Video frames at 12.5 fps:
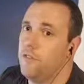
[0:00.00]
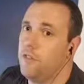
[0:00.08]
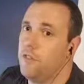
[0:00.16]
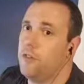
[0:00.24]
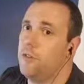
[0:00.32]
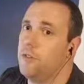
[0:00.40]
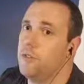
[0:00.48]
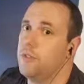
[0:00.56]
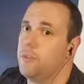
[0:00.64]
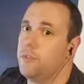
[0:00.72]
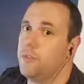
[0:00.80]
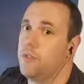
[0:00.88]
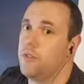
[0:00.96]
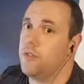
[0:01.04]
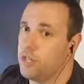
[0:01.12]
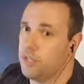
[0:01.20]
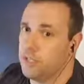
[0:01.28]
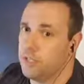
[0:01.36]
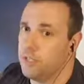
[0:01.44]
of those
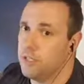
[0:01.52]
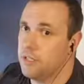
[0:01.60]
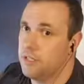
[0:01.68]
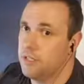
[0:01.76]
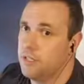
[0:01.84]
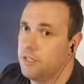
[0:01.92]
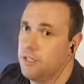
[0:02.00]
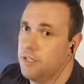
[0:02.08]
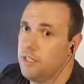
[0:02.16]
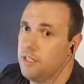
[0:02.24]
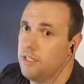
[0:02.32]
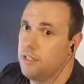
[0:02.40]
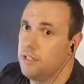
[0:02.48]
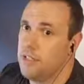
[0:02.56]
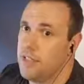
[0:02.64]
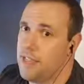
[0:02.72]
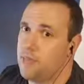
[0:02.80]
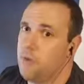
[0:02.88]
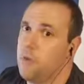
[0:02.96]
obstructions, then
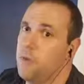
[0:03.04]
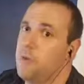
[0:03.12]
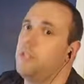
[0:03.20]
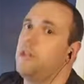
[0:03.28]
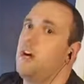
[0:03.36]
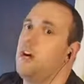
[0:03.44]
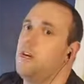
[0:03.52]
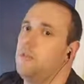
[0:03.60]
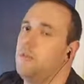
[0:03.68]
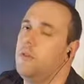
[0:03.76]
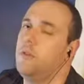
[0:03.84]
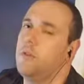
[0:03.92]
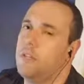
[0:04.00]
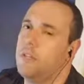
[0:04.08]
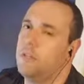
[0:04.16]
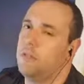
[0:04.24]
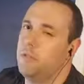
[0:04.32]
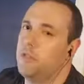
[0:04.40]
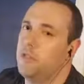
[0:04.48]
that's what we would
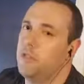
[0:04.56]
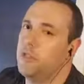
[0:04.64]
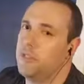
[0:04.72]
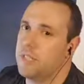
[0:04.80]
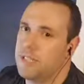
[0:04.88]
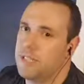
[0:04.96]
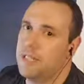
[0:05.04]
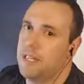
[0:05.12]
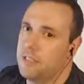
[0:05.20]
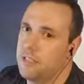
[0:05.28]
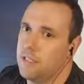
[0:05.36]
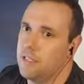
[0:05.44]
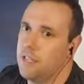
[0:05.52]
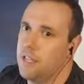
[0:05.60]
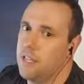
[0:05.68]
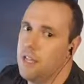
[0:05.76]
typically refer to as a skeleton key.